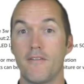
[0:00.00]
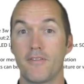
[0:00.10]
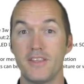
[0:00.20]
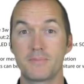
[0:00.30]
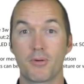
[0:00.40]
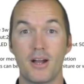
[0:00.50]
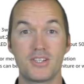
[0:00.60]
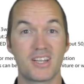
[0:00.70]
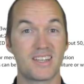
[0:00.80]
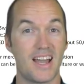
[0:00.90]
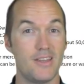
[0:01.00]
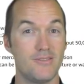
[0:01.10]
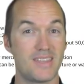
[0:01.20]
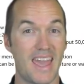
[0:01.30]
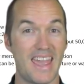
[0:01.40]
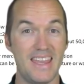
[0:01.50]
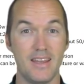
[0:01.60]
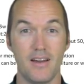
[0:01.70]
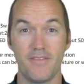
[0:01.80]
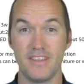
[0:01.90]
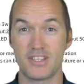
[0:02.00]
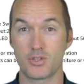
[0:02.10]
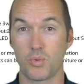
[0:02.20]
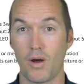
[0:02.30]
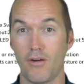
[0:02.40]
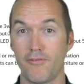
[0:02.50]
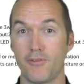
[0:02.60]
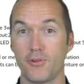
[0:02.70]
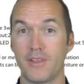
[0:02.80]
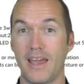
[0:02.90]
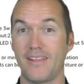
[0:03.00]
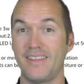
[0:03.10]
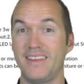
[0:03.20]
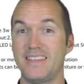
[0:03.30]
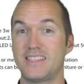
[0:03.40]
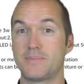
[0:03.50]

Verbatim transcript: For this project, I used eight of these 12 volt LED